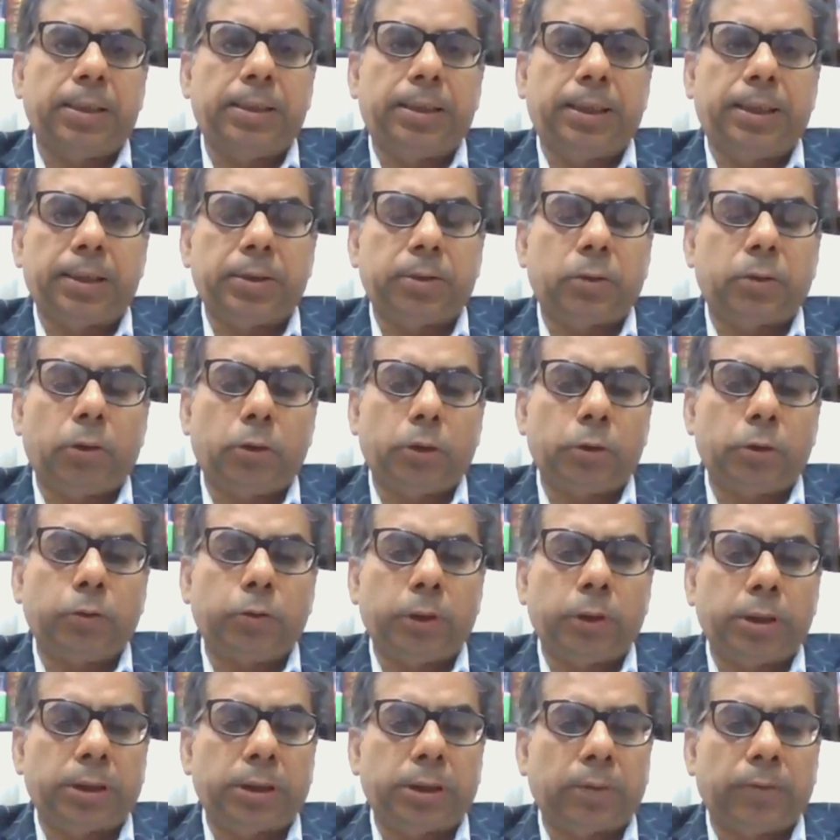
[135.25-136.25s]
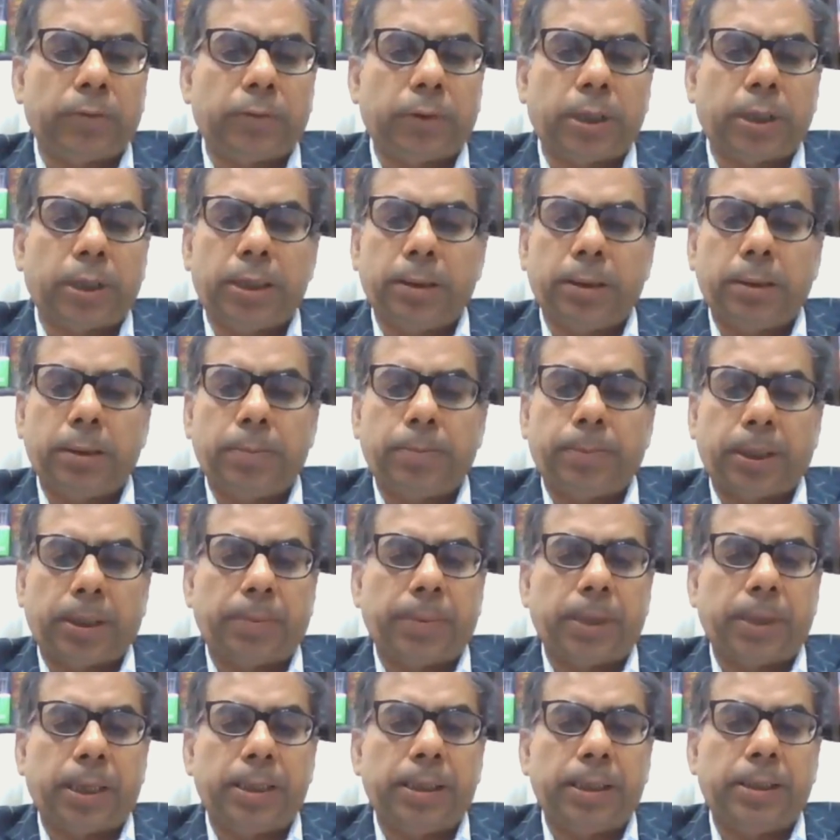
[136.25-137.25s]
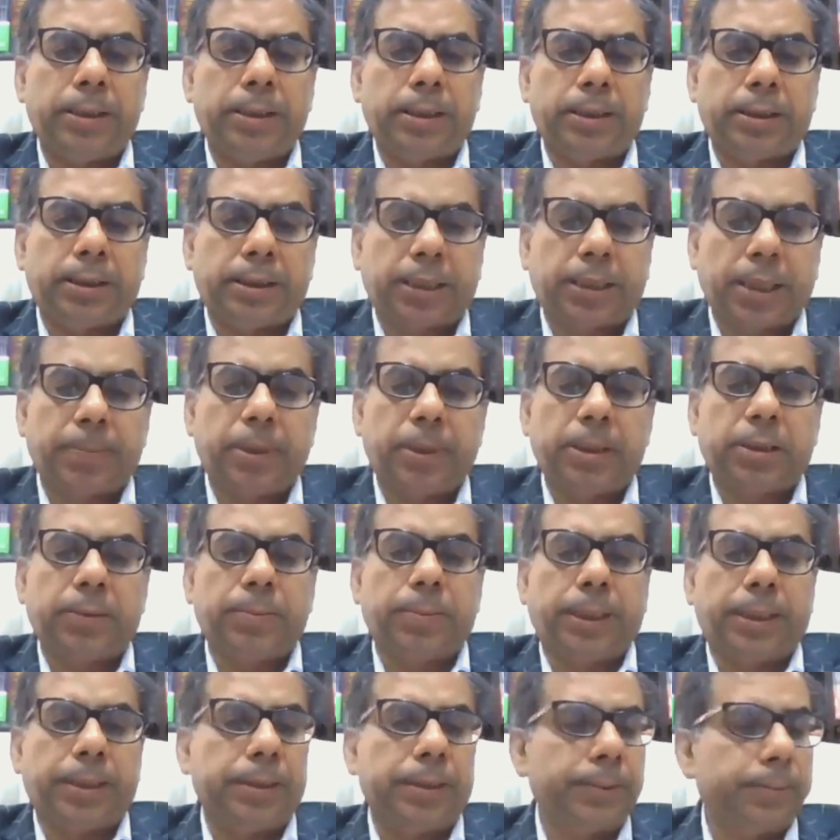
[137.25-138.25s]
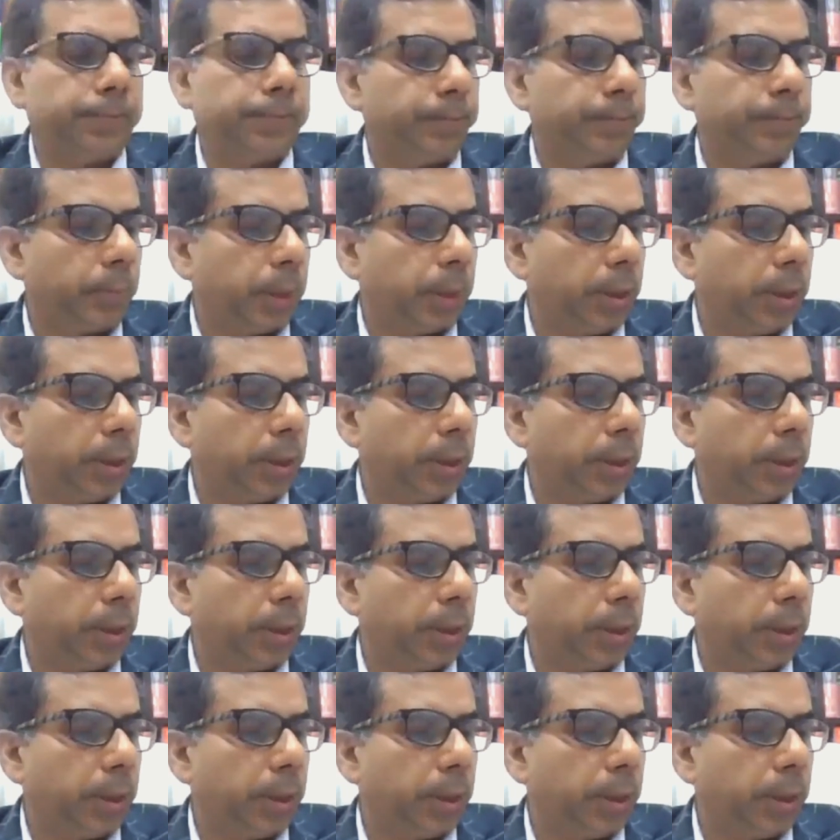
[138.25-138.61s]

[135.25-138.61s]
It does not use the word permanent establishment.